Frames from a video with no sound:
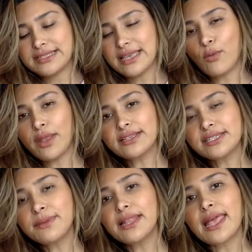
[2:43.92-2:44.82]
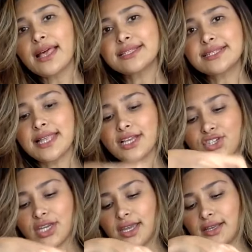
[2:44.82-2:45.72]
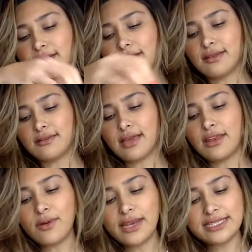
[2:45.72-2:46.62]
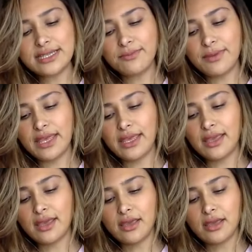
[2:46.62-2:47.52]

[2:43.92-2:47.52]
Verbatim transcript: I want it to be like a slushy. I don't want it to be,